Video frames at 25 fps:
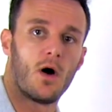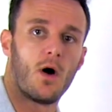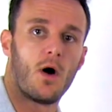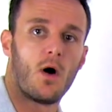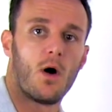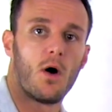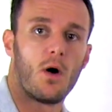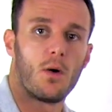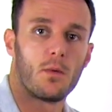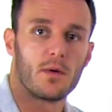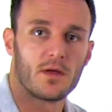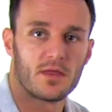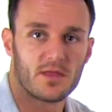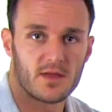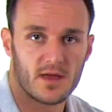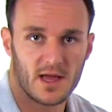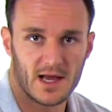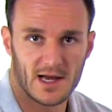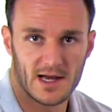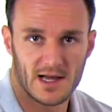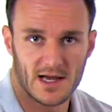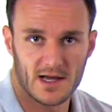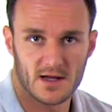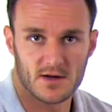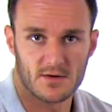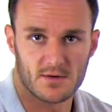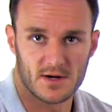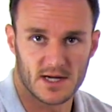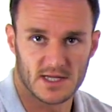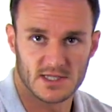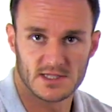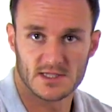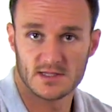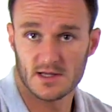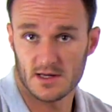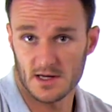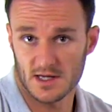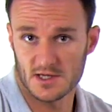or with your iliac
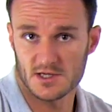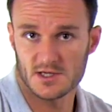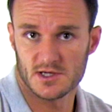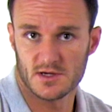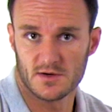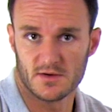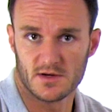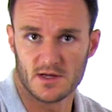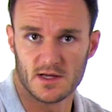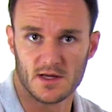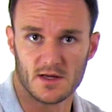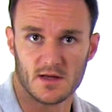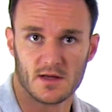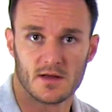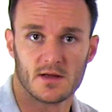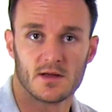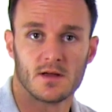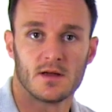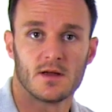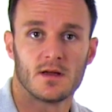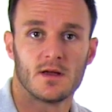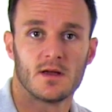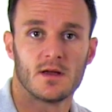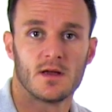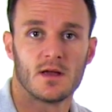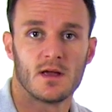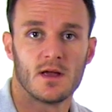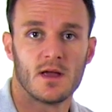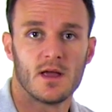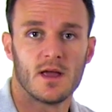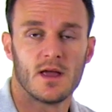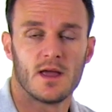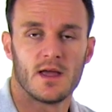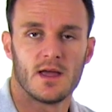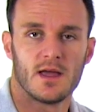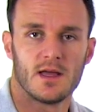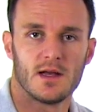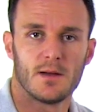crest, like shown here.
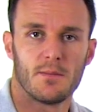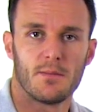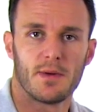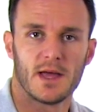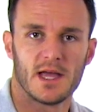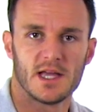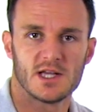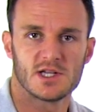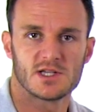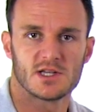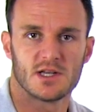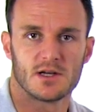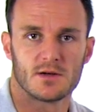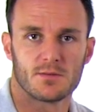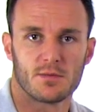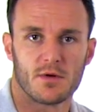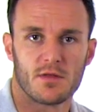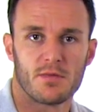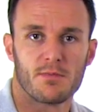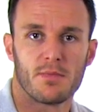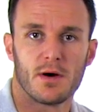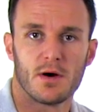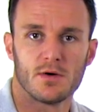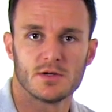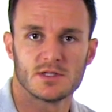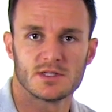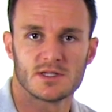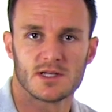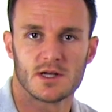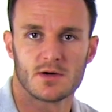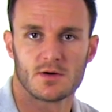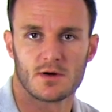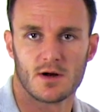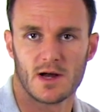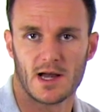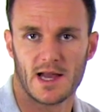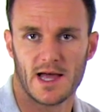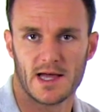In a patient with
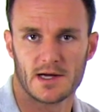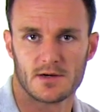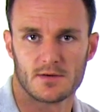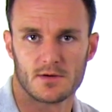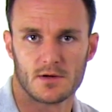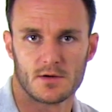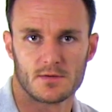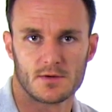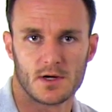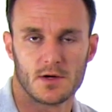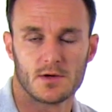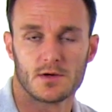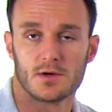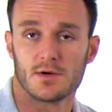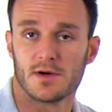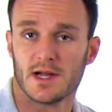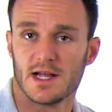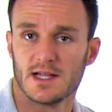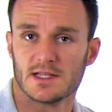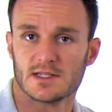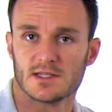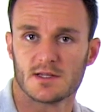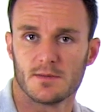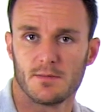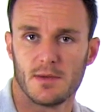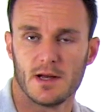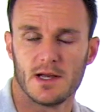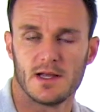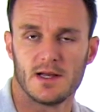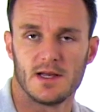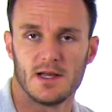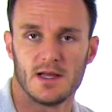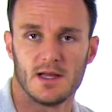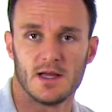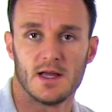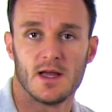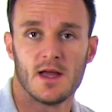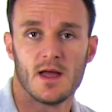posterior lateral rotary
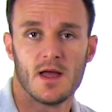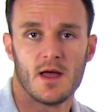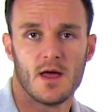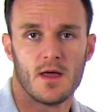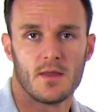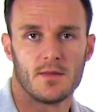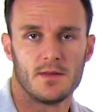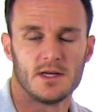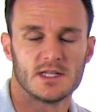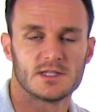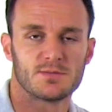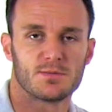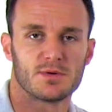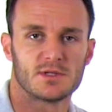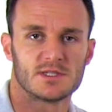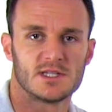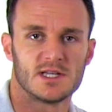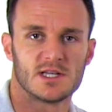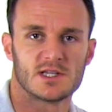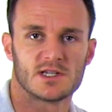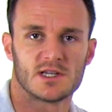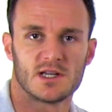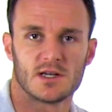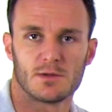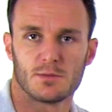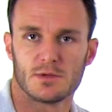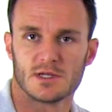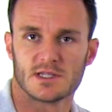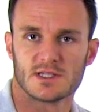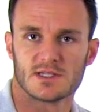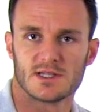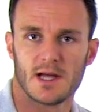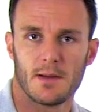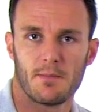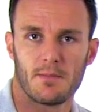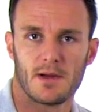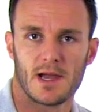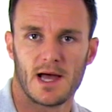instability, this position will
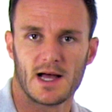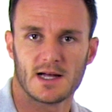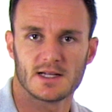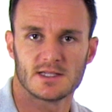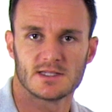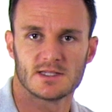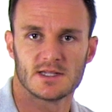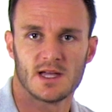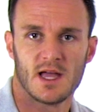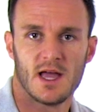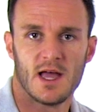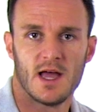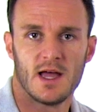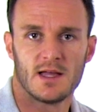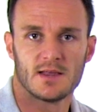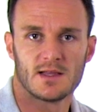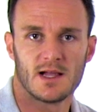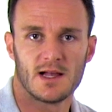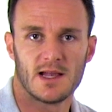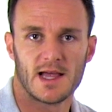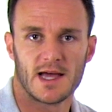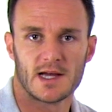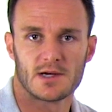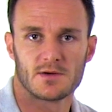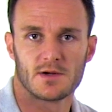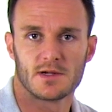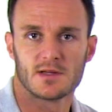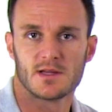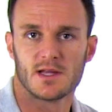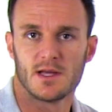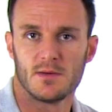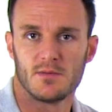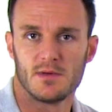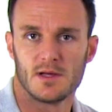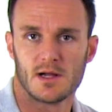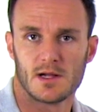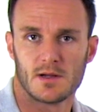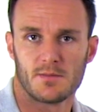sublux the lateral
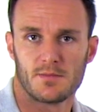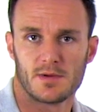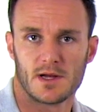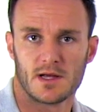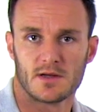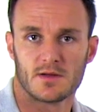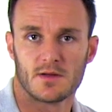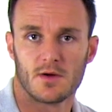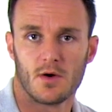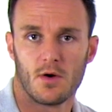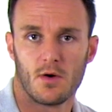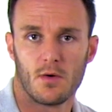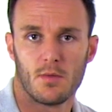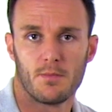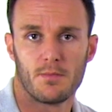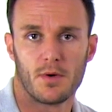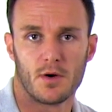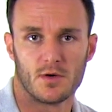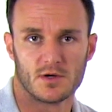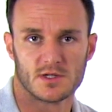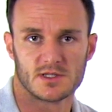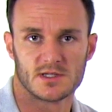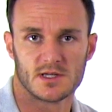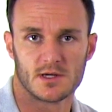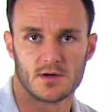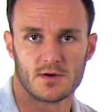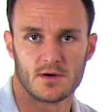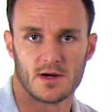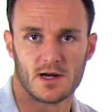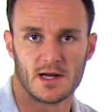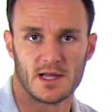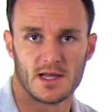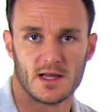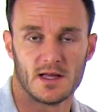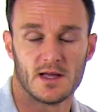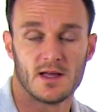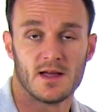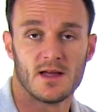tibial plateau
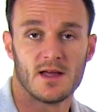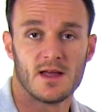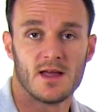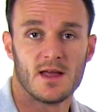posteriorly.